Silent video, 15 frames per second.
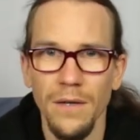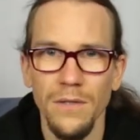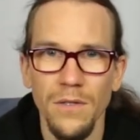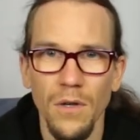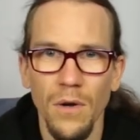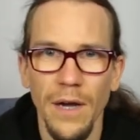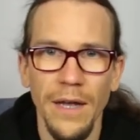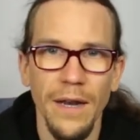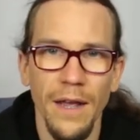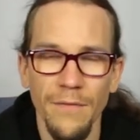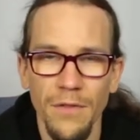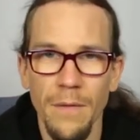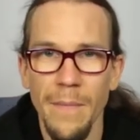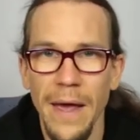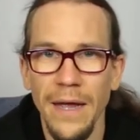so I
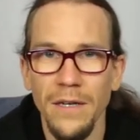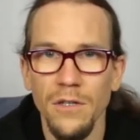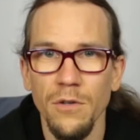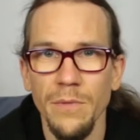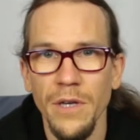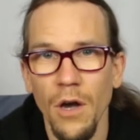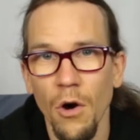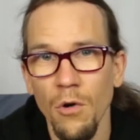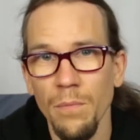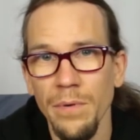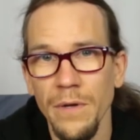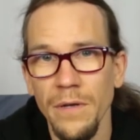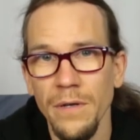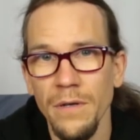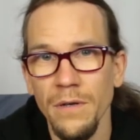left the band to be
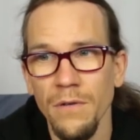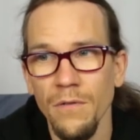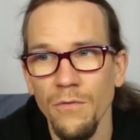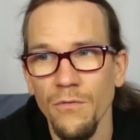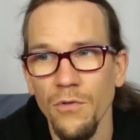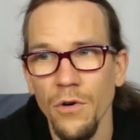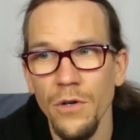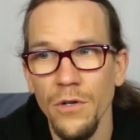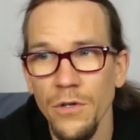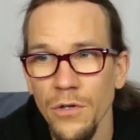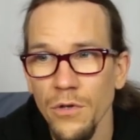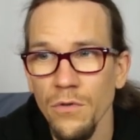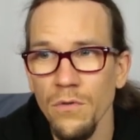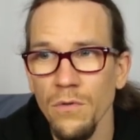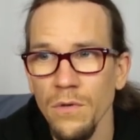open for
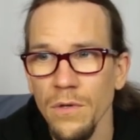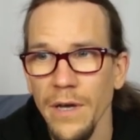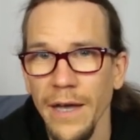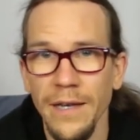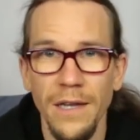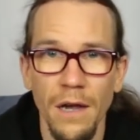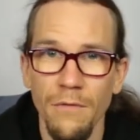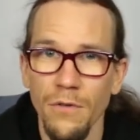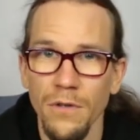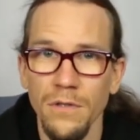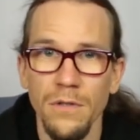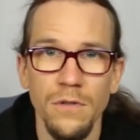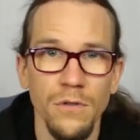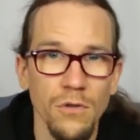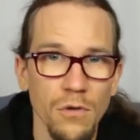new
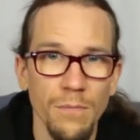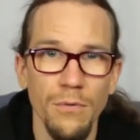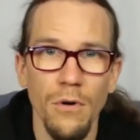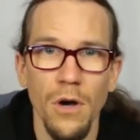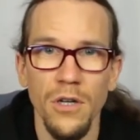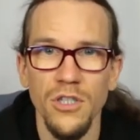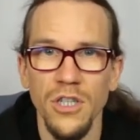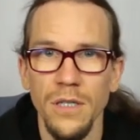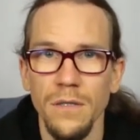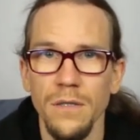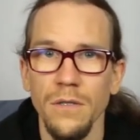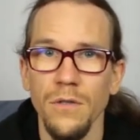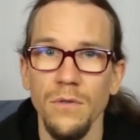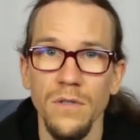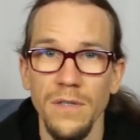endeavors, new
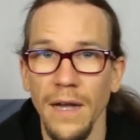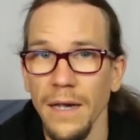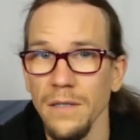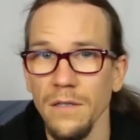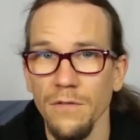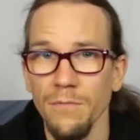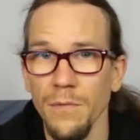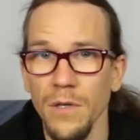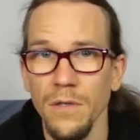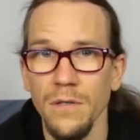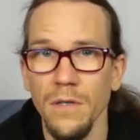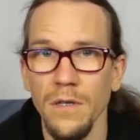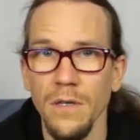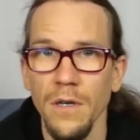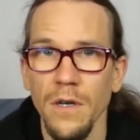projects, new styles of
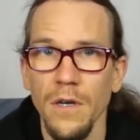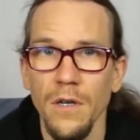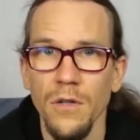music,